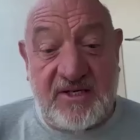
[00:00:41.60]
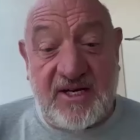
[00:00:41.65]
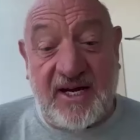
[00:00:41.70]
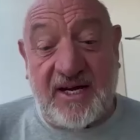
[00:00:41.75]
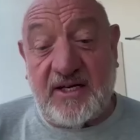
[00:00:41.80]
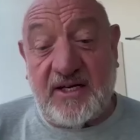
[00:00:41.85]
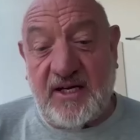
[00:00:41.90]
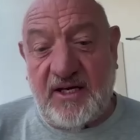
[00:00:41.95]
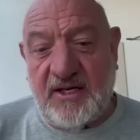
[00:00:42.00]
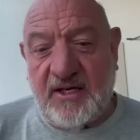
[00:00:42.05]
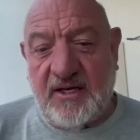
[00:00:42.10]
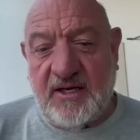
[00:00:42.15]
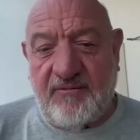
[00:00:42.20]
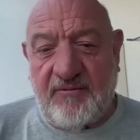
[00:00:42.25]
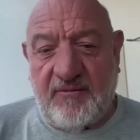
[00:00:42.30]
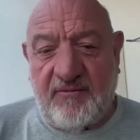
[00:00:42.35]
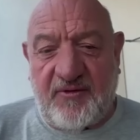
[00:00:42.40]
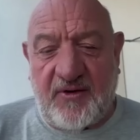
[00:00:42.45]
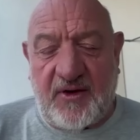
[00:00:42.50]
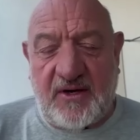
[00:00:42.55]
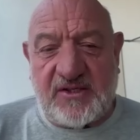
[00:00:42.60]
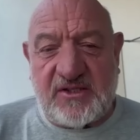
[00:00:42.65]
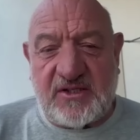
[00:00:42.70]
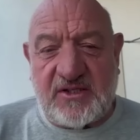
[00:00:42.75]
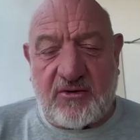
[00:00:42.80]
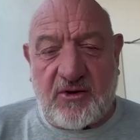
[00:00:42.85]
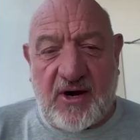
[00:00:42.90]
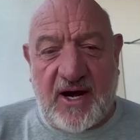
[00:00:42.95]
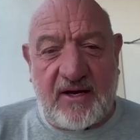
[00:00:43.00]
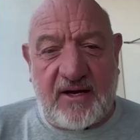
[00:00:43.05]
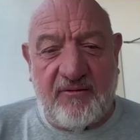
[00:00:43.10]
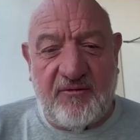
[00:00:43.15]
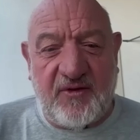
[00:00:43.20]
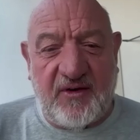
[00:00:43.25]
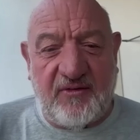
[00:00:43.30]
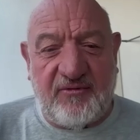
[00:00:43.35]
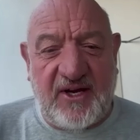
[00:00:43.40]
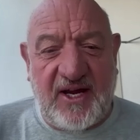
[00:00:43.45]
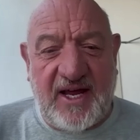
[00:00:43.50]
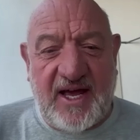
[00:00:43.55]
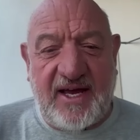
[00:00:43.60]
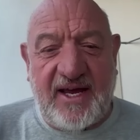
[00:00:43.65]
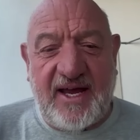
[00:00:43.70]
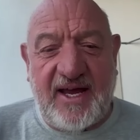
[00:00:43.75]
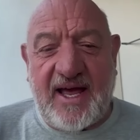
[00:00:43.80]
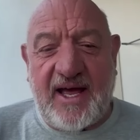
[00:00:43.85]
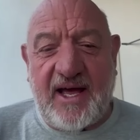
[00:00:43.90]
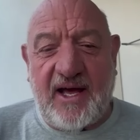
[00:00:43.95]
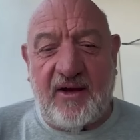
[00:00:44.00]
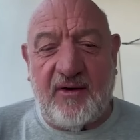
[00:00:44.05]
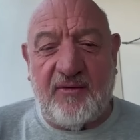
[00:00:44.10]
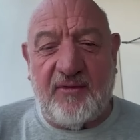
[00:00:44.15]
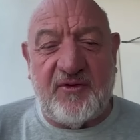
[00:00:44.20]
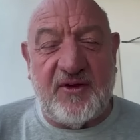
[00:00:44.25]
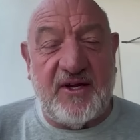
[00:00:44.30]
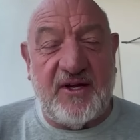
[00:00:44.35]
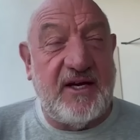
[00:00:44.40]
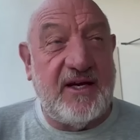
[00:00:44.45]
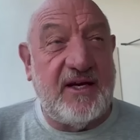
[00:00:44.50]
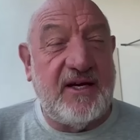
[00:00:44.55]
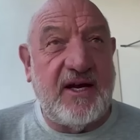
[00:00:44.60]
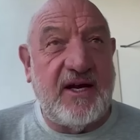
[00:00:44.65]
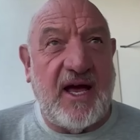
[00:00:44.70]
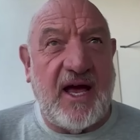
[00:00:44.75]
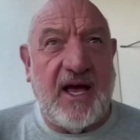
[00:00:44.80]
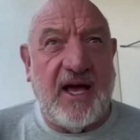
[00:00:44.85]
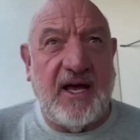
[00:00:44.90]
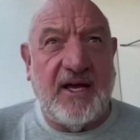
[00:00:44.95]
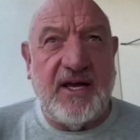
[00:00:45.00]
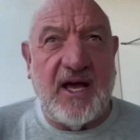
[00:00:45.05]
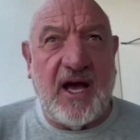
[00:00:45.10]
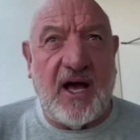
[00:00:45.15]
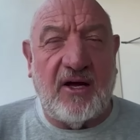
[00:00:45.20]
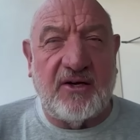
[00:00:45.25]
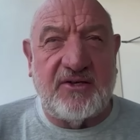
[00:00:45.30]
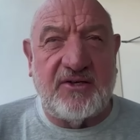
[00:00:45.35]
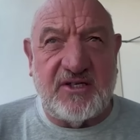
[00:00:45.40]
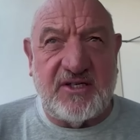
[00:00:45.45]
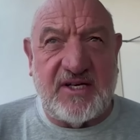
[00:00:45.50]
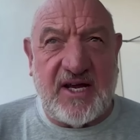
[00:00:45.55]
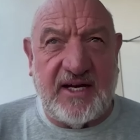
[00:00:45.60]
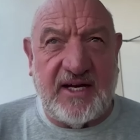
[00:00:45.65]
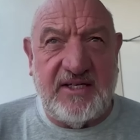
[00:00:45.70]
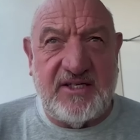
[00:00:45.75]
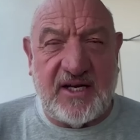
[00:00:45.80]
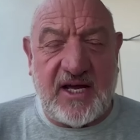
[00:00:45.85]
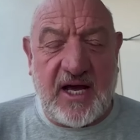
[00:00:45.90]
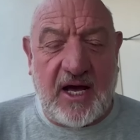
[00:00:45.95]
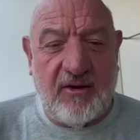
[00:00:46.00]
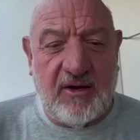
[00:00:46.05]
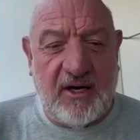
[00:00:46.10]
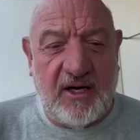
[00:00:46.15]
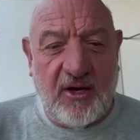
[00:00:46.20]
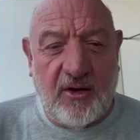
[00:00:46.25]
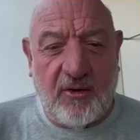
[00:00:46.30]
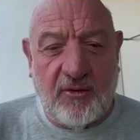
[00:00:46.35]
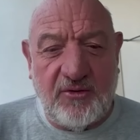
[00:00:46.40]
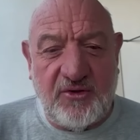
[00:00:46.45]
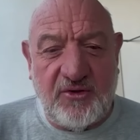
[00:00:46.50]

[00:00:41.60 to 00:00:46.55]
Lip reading: taking the first Kraken 58 out of the yard today to go to launch.